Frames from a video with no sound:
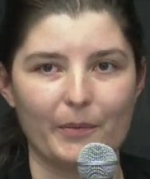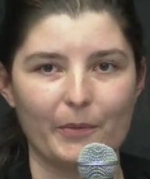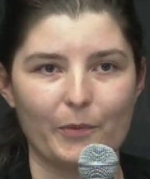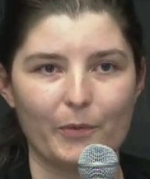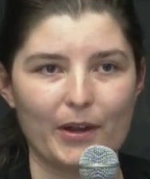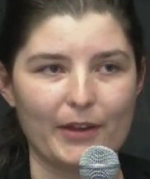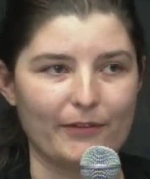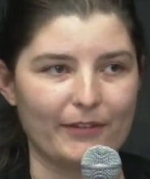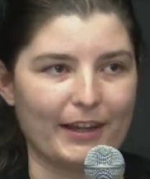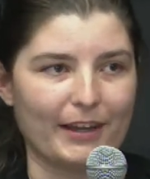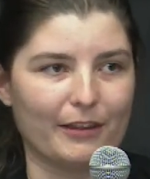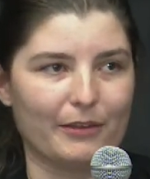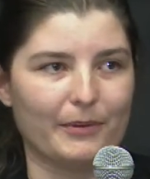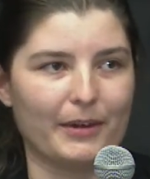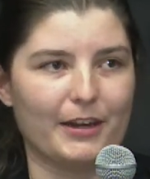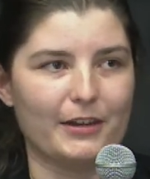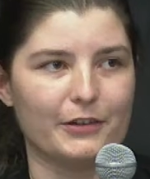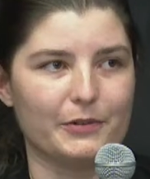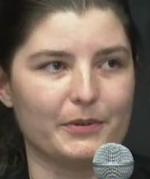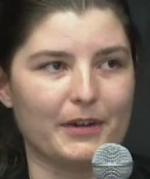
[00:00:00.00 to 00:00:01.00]
wavelength
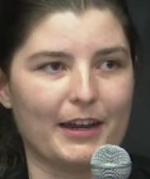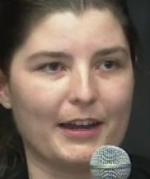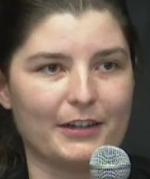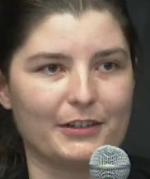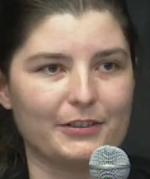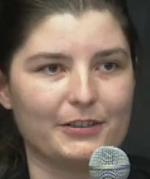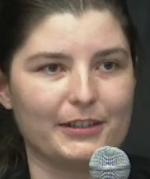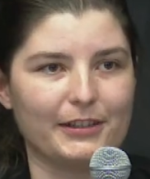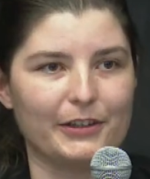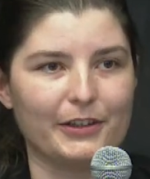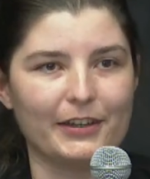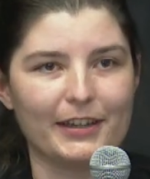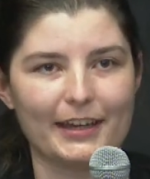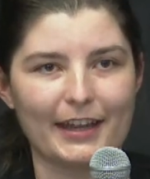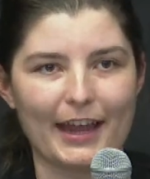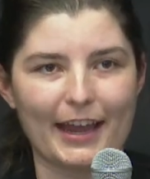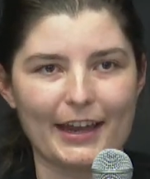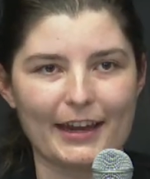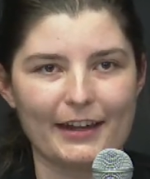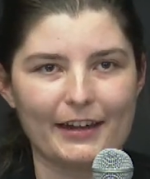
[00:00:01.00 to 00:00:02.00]
range we're actually
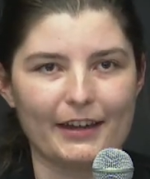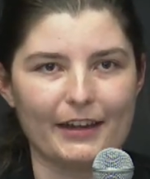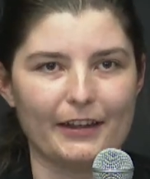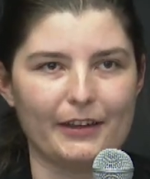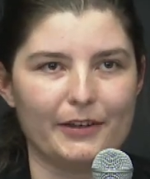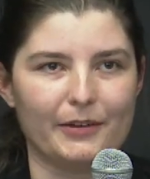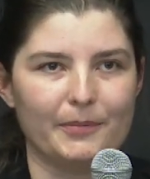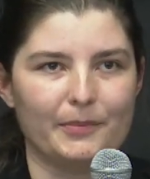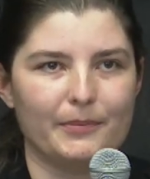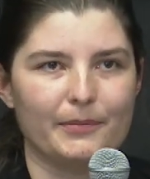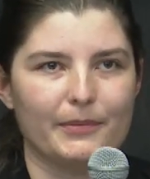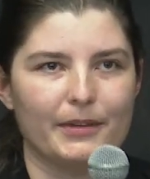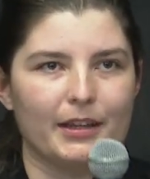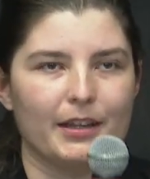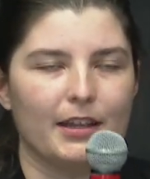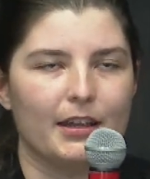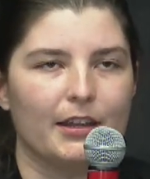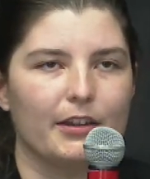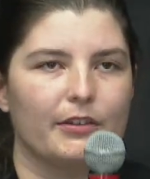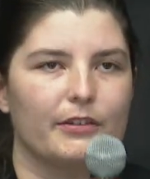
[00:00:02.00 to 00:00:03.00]
looking at.
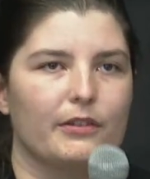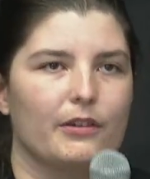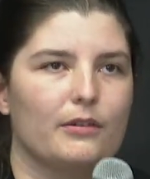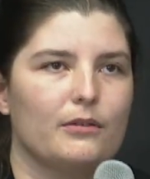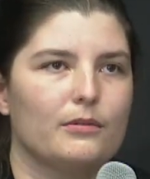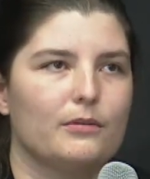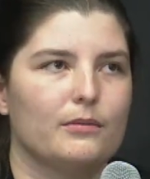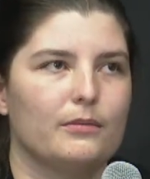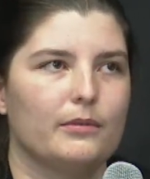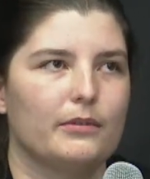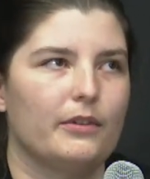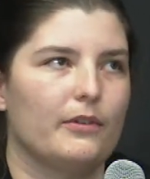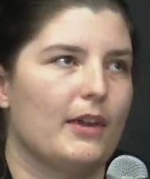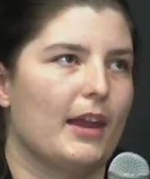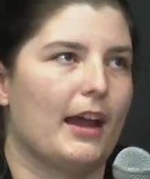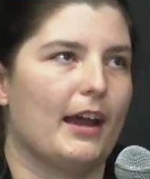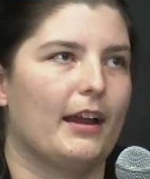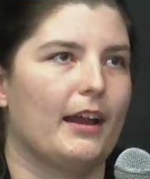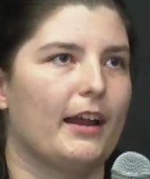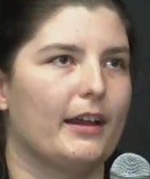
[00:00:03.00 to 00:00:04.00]
So
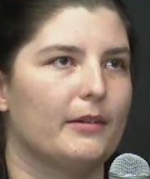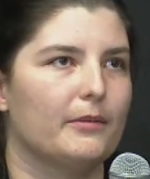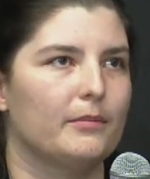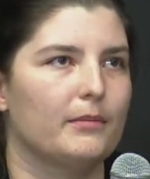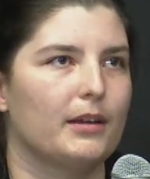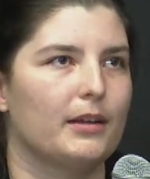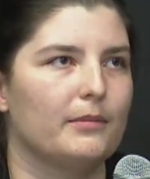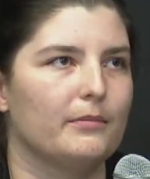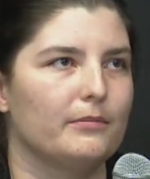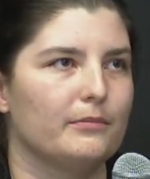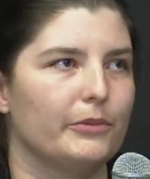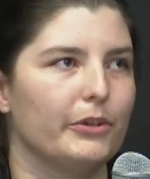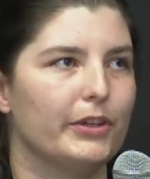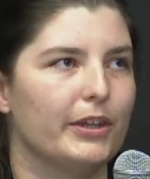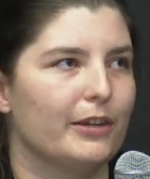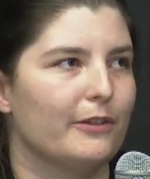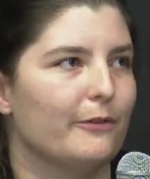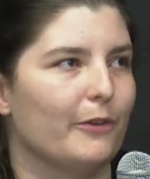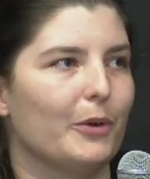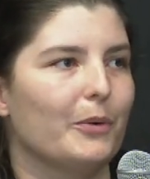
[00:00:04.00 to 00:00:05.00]
yeah, I'm
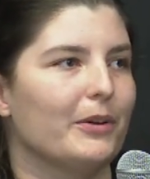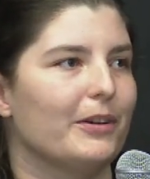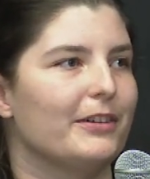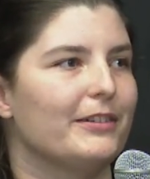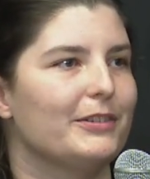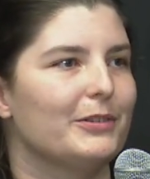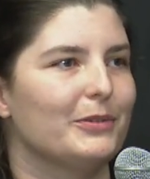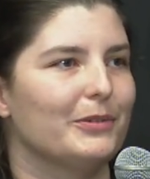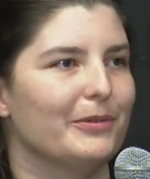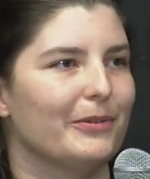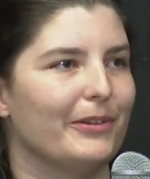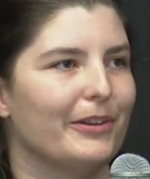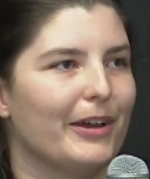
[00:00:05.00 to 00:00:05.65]
looking forward to